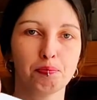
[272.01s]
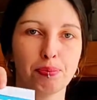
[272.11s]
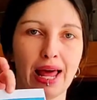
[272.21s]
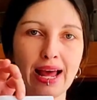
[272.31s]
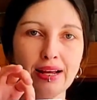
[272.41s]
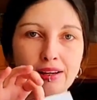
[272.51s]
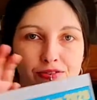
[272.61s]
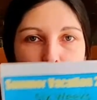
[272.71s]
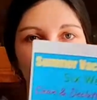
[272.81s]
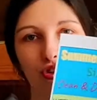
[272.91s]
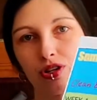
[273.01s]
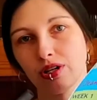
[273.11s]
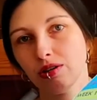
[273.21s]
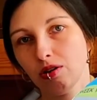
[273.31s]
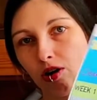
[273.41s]
blank
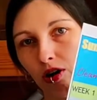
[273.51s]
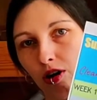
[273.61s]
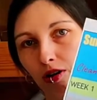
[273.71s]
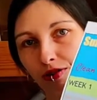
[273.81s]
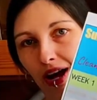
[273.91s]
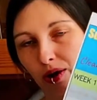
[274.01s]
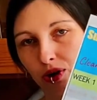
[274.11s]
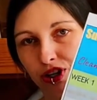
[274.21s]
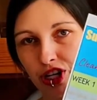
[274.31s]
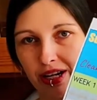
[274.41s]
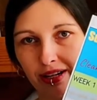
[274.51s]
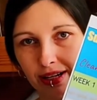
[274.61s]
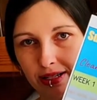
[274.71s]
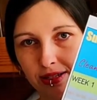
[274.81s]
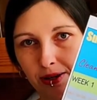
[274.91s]
version of our
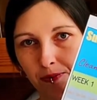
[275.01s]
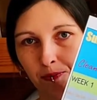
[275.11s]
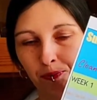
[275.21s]
checklist,